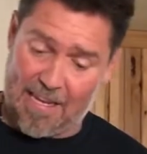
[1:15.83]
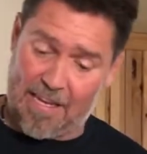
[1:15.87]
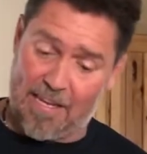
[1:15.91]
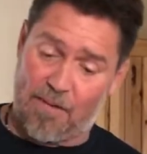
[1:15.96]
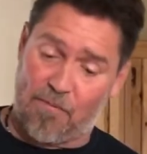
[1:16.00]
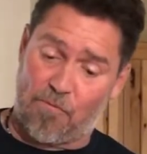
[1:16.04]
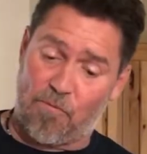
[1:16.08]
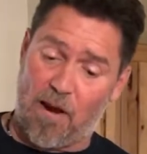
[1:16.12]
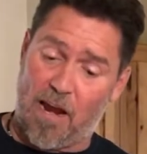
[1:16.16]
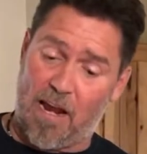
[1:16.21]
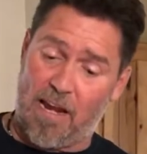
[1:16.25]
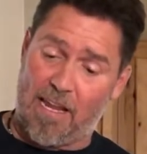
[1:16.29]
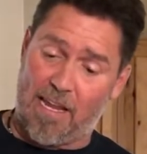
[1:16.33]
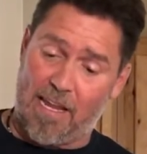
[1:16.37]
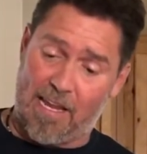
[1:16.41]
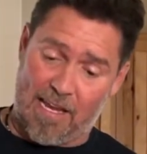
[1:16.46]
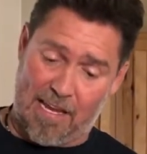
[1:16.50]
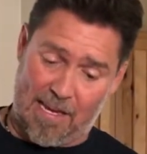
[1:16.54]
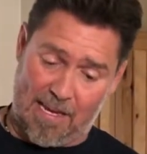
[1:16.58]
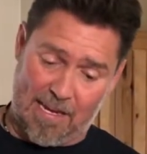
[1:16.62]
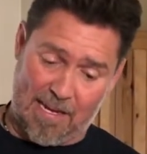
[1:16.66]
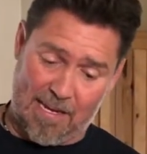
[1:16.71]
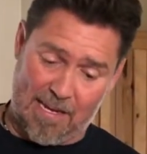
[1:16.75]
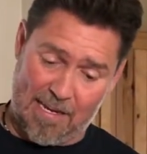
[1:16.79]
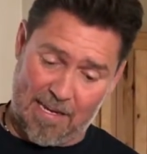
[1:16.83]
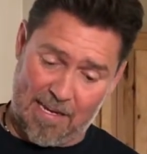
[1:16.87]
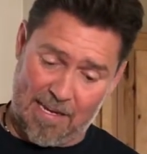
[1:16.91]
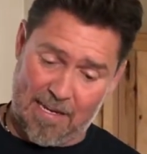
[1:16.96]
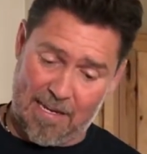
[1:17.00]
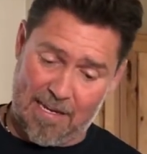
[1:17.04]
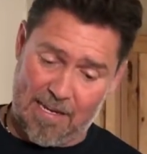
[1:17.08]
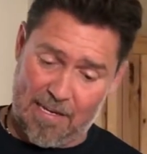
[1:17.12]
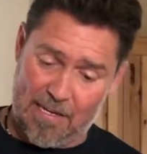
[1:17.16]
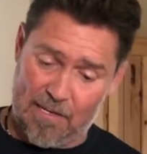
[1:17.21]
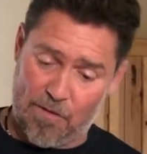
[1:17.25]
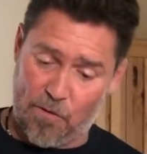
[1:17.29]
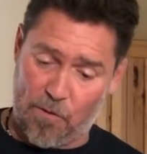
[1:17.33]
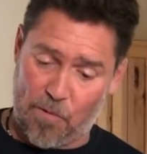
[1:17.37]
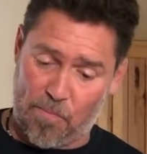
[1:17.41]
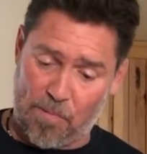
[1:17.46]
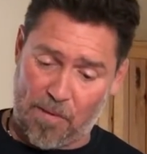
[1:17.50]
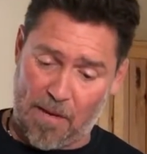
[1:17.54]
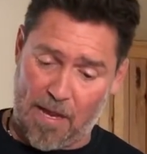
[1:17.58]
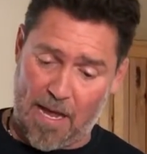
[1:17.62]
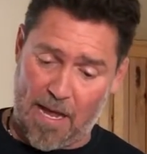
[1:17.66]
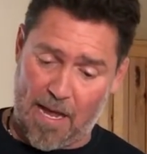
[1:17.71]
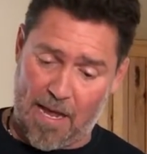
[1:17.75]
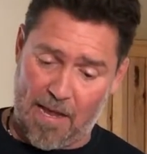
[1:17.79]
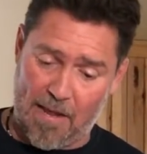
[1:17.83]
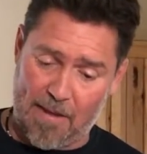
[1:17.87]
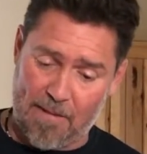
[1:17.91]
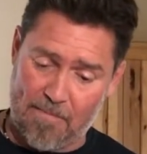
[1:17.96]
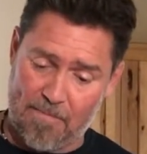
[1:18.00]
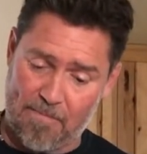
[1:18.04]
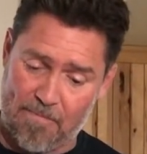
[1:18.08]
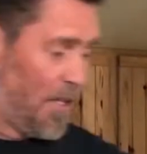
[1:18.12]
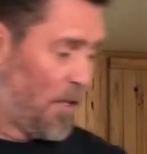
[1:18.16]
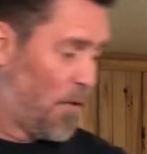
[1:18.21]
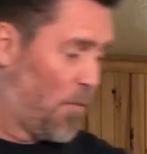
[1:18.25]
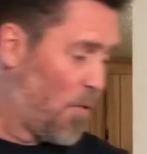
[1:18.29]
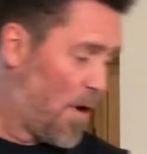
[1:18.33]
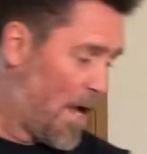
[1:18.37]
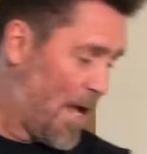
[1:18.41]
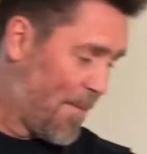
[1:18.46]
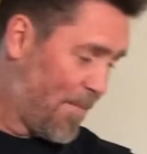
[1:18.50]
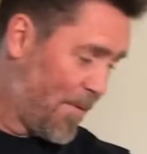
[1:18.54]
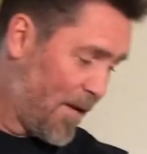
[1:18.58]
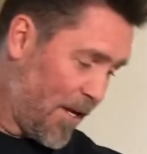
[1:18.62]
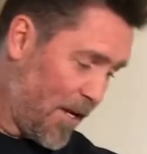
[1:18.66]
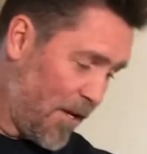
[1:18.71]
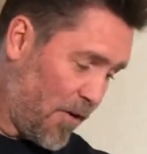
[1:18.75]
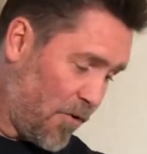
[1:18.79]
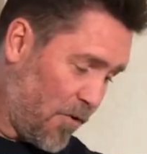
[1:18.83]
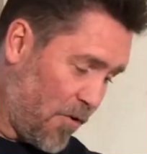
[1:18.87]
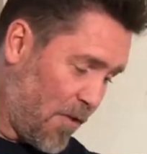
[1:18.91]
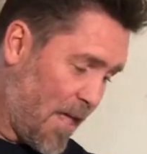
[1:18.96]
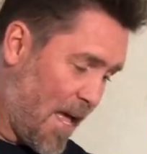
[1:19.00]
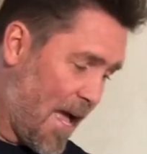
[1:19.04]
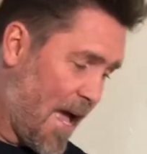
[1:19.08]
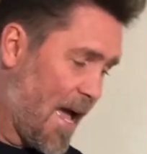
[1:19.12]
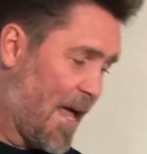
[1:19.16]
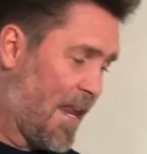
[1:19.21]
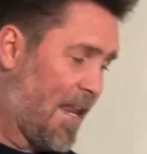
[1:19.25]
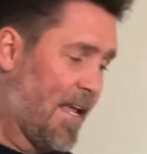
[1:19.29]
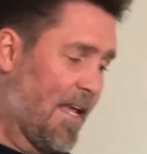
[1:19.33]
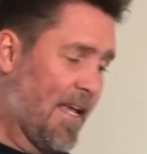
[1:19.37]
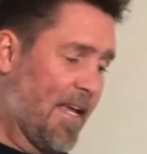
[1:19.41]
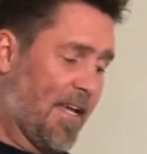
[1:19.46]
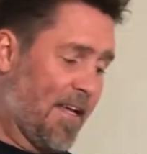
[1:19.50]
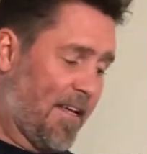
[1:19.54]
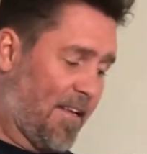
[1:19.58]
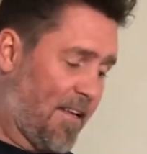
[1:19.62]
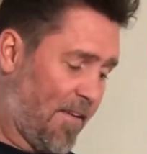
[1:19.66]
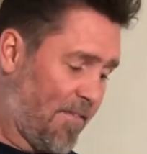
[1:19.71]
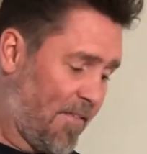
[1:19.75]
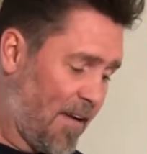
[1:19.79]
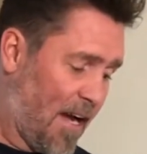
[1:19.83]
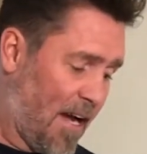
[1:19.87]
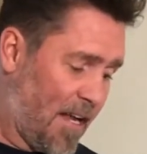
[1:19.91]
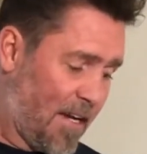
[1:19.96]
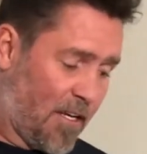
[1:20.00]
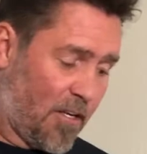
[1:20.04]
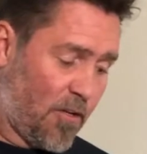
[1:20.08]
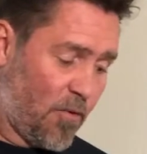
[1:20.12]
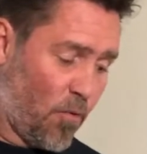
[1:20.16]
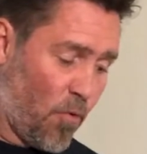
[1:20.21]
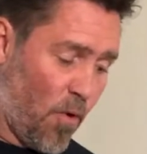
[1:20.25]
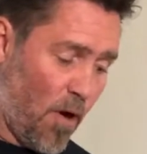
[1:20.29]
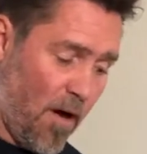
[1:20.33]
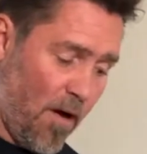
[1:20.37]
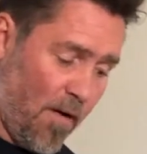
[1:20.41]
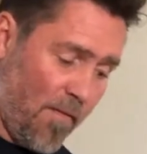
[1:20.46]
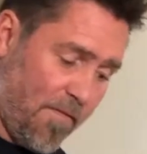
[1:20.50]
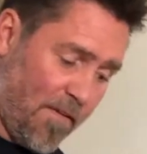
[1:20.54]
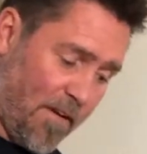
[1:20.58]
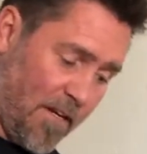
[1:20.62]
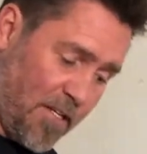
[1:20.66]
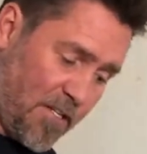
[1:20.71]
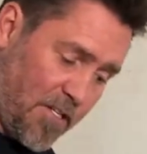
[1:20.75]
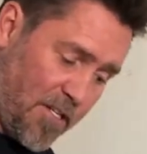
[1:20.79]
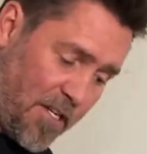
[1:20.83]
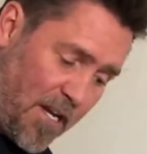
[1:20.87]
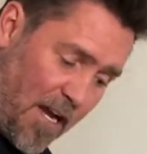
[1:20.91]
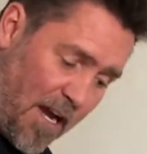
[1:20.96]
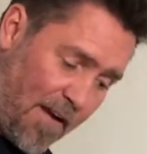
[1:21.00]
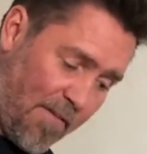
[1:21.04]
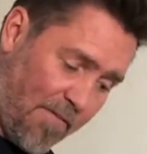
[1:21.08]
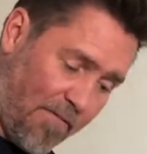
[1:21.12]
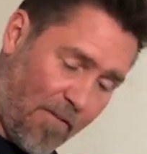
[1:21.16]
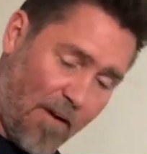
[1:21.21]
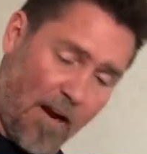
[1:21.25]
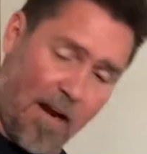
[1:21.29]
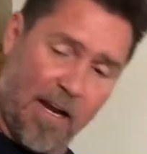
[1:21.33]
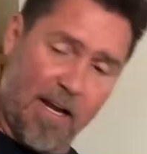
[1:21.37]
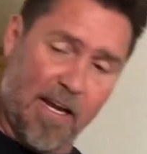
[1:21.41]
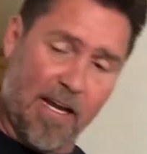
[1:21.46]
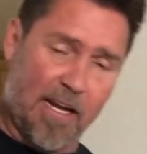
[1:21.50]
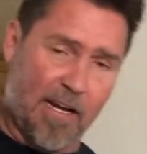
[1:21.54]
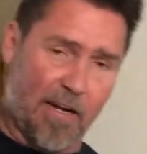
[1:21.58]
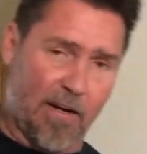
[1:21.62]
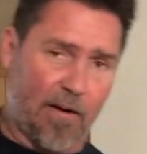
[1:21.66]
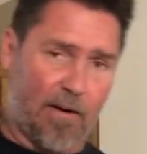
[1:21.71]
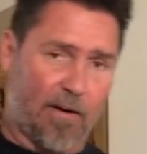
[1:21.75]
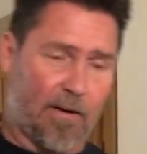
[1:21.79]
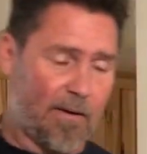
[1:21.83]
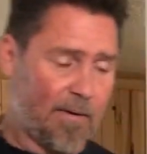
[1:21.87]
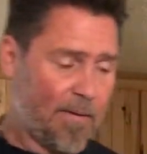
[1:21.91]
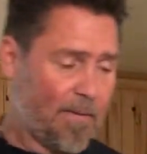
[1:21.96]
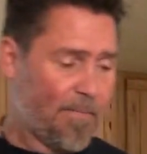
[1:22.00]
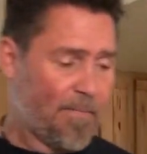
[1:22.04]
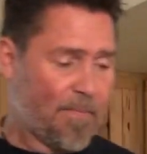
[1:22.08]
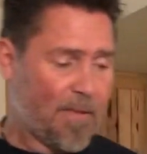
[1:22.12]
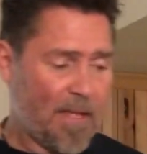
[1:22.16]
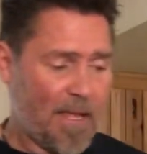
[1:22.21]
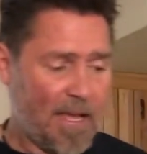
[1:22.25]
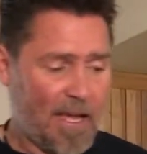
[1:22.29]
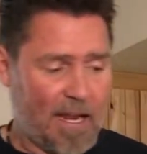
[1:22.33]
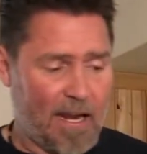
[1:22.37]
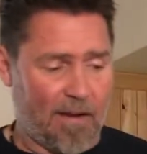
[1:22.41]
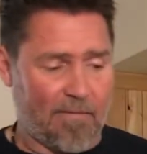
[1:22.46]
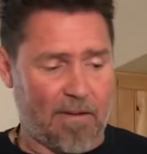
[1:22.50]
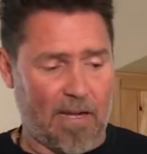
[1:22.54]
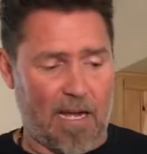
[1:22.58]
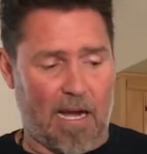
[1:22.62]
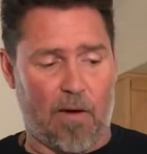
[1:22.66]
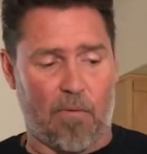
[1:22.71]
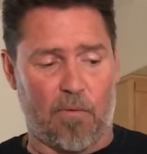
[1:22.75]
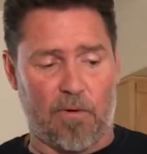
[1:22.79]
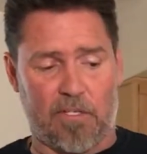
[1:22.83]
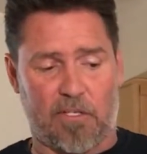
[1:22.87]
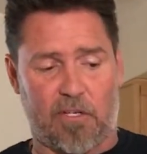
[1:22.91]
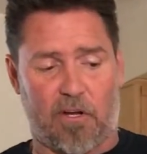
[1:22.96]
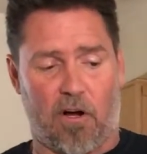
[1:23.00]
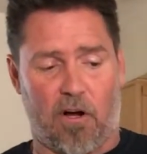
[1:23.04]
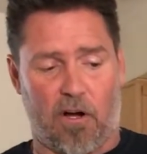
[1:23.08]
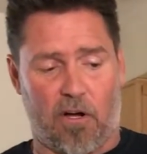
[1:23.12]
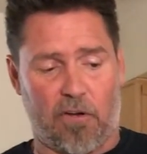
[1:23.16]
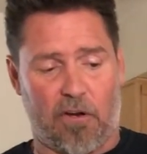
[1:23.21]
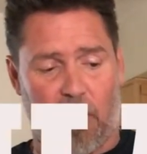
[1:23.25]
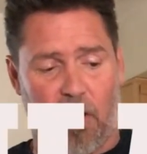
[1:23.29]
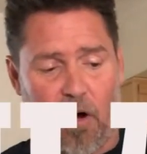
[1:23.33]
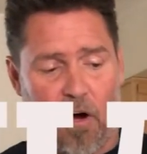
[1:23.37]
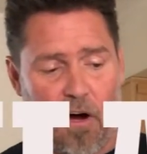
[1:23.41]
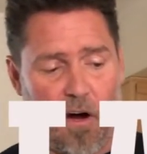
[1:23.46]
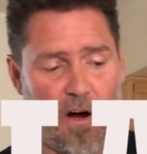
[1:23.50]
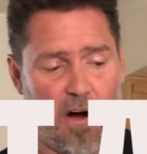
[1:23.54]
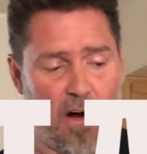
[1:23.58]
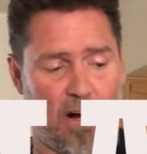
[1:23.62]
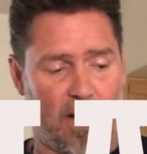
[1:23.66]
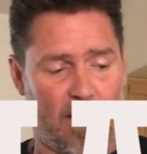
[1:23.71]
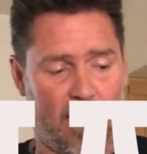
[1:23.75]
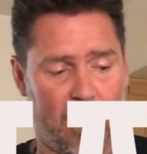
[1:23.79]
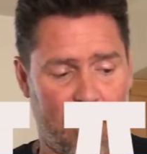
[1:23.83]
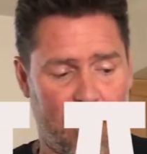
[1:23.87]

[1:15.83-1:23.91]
It's ready to apply. And the way I'm gonna do that is I've got a 12-inch knife right here, and I've got what's called a hawk.